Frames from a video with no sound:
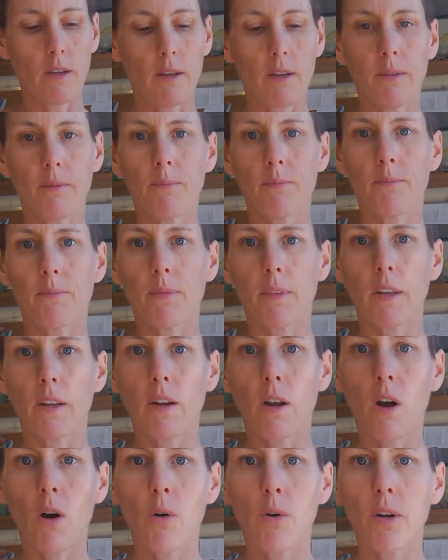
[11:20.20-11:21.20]
and hold it
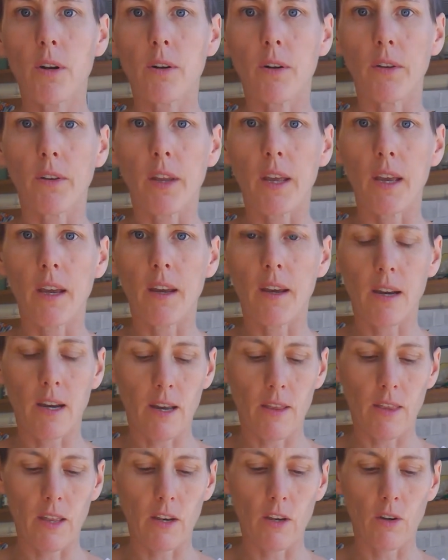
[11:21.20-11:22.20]
on there and then
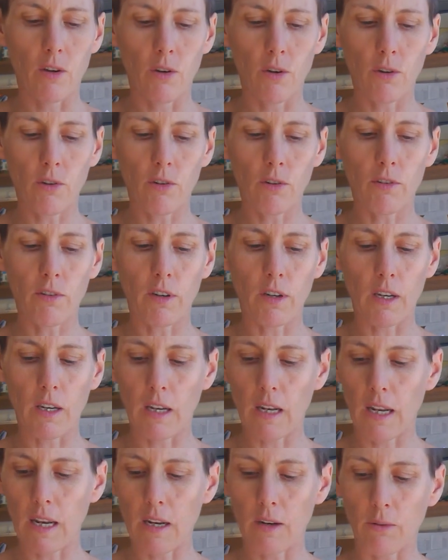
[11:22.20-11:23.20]
use your
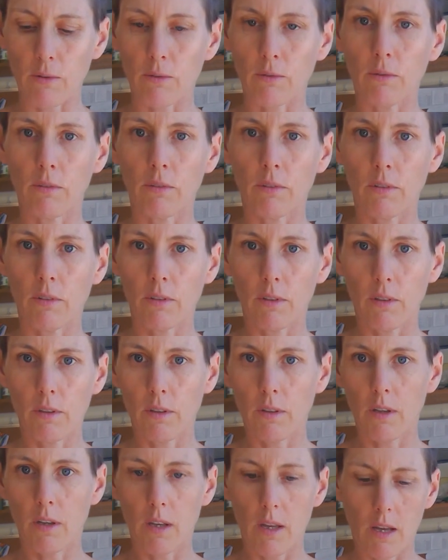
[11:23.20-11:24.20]
needle
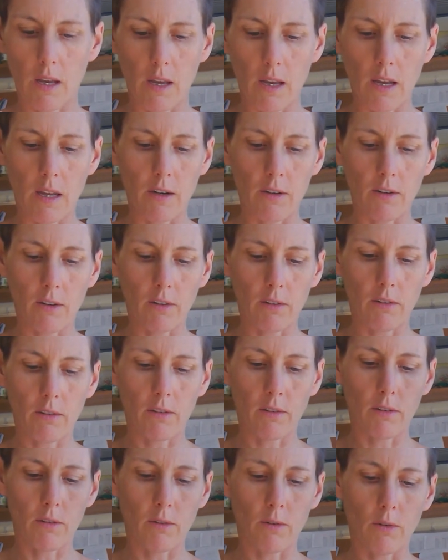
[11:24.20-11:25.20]
and just do
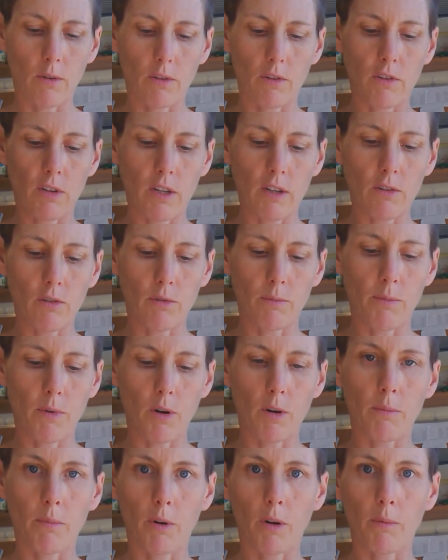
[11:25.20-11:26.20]
gentle
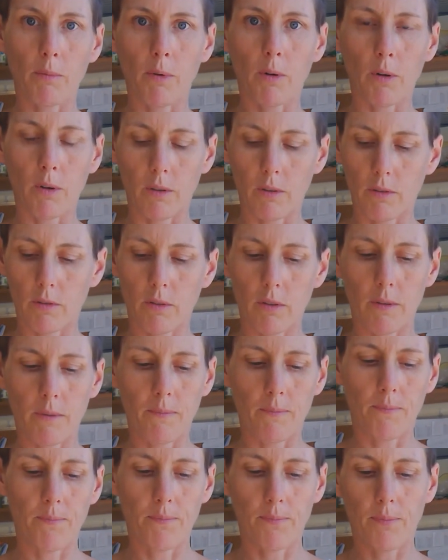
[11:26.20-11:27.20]
pokes.
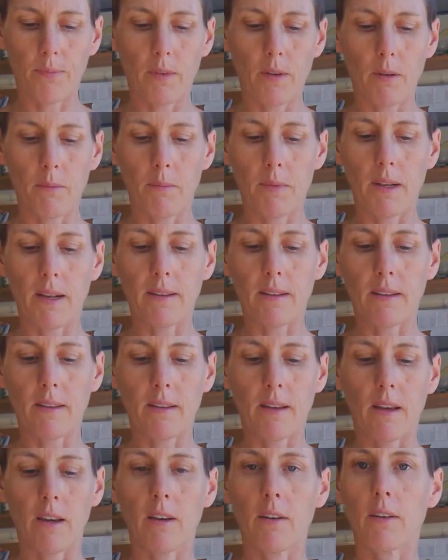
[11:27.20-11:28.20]
But as I say, you
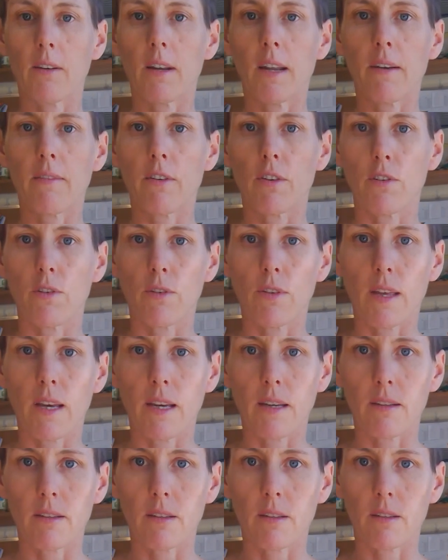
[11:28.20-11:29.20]
never do that
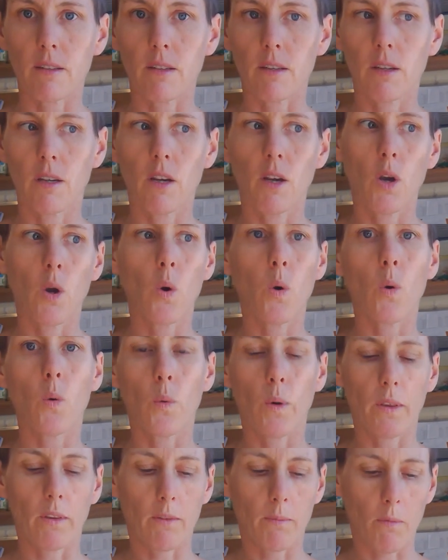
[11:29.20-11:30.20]
when small
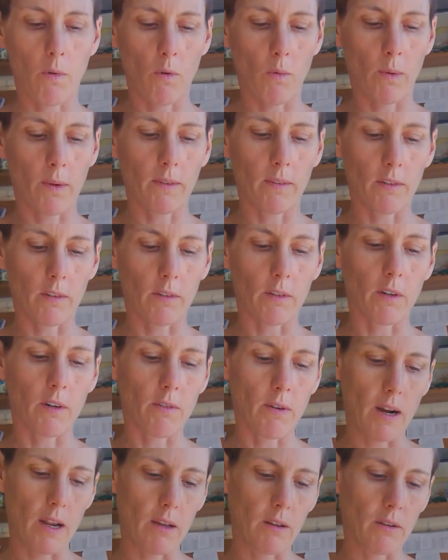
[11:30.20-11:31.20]
ones are around.
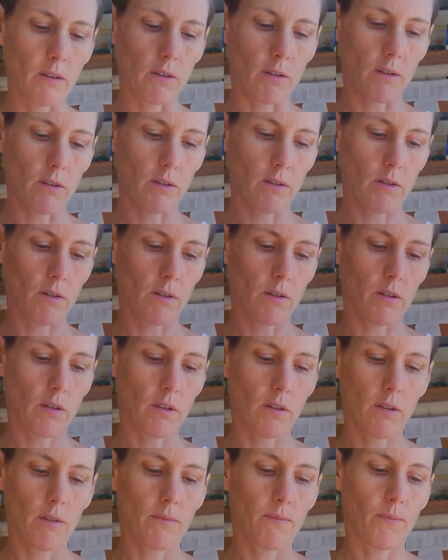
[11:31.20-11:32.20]

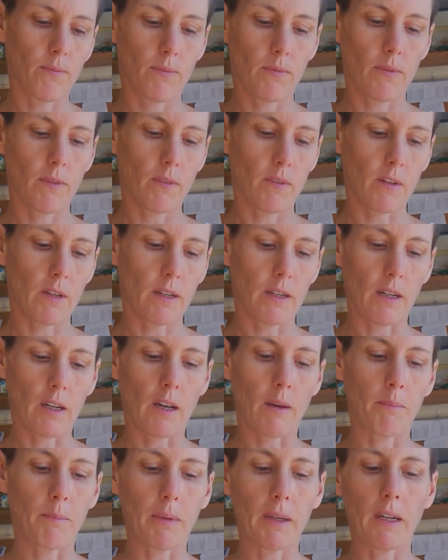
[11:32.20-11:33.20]
It's a little
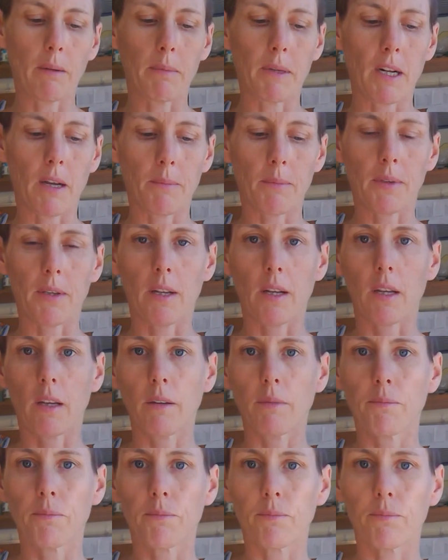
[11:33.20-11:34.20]
bit upsetting.
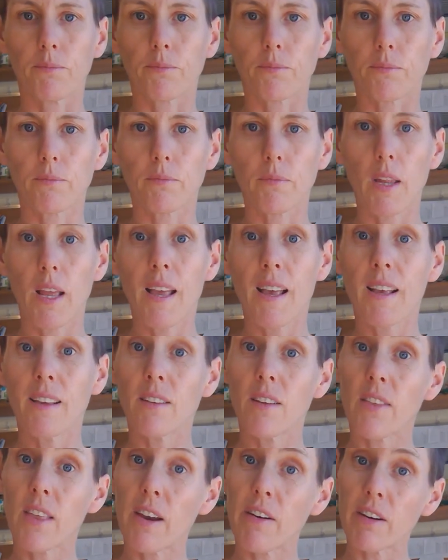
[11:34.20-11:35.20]
So there is a
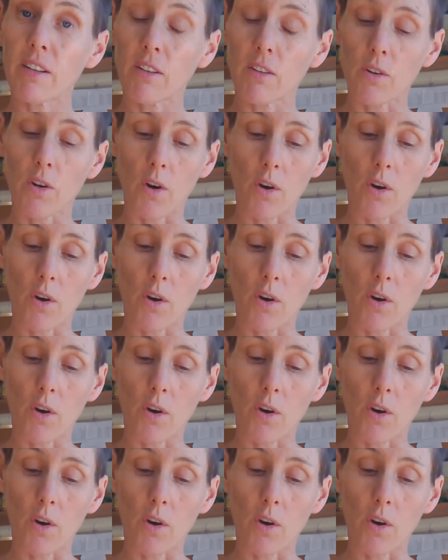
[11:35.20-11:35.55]
gnome.